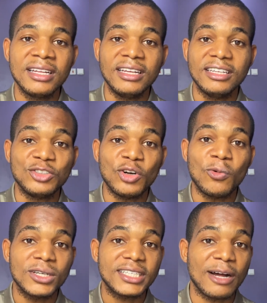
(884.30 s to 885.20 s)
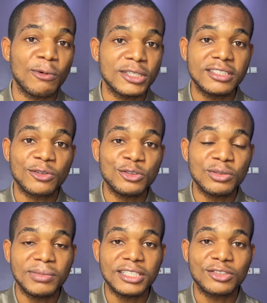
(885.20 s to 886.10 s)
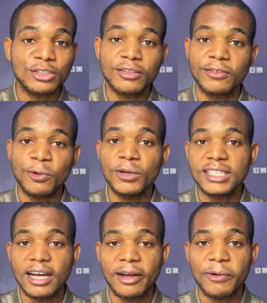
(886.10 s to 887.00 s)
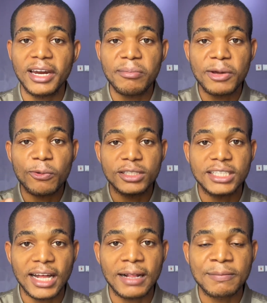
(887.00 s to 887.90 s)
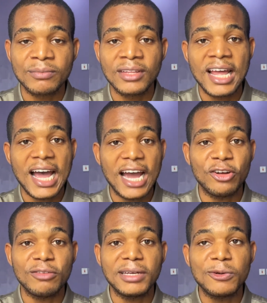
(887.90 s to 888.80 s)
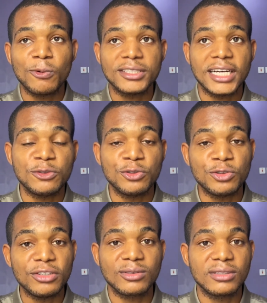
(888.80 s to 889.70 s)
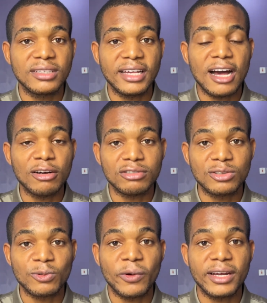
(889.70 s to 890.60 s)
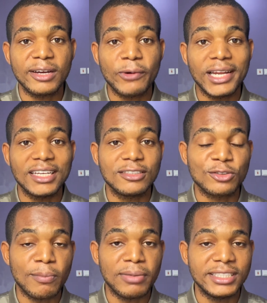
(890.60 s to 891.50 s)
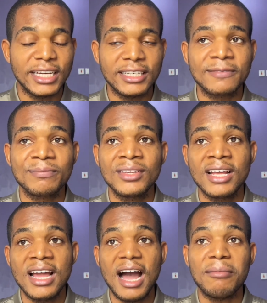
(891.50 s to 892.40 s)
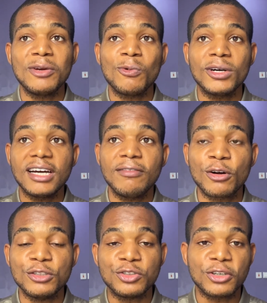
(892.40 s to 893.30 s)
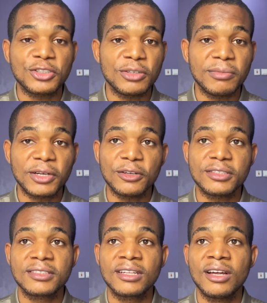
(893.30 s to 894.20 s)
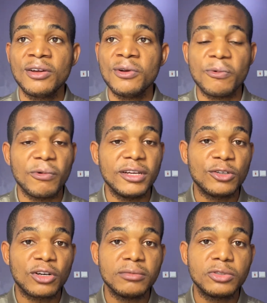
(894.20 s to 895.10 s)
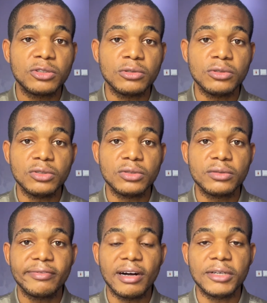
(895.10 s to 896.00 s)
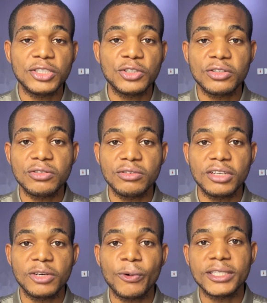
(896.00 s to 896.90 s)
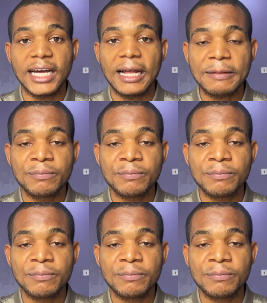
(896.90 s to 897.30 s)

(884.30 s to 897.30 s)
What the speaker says: is your water. What is going to be the source of your water? When I mean water, I don't mean water to run the house when it's completed. I mean water for construction, because when you come to foundation, you need water